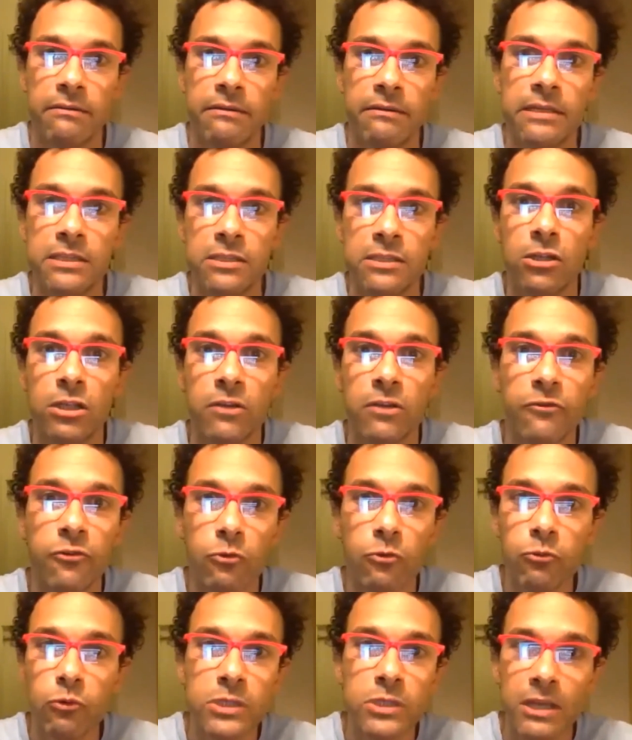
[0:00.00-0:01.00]
starting
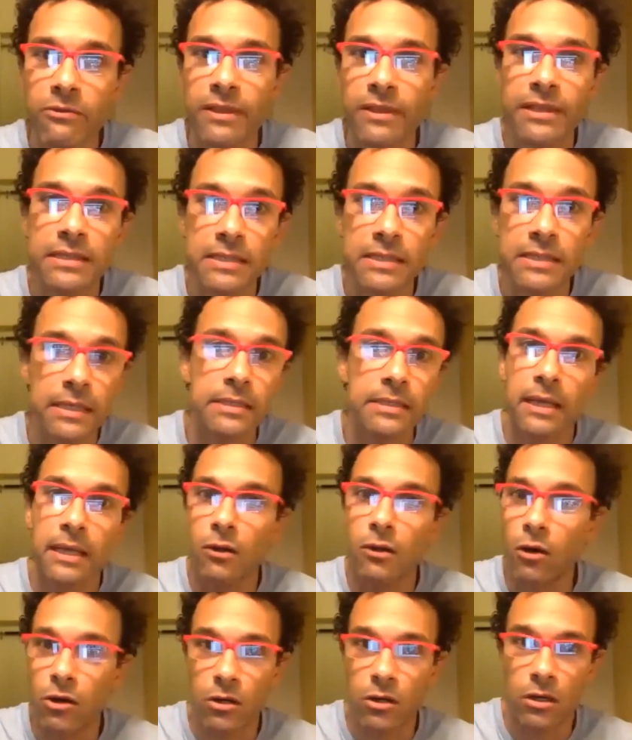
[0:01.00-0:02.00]
from 2006
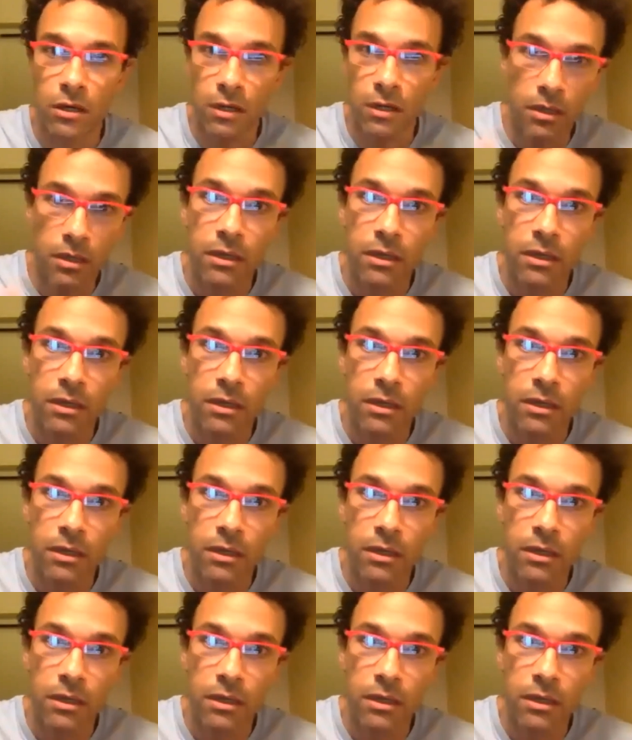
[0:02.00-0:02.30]
and on.